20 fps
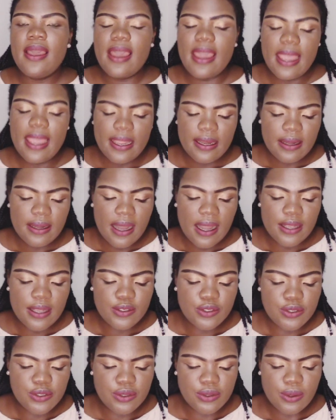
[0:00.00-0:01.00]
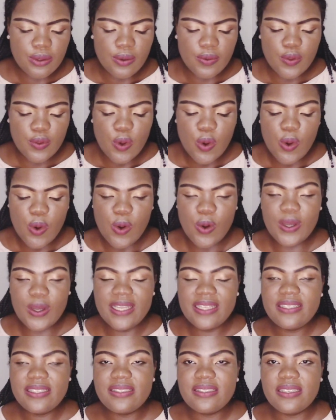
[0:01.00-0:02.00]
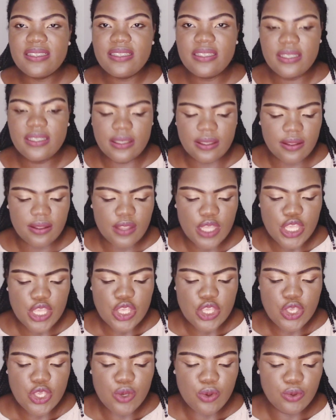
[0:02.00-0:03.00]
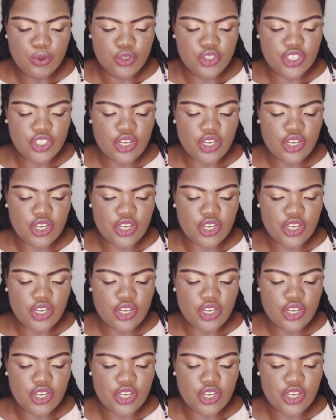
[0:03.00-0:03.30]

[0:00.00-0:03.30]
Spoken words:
And I saw the holy city, the new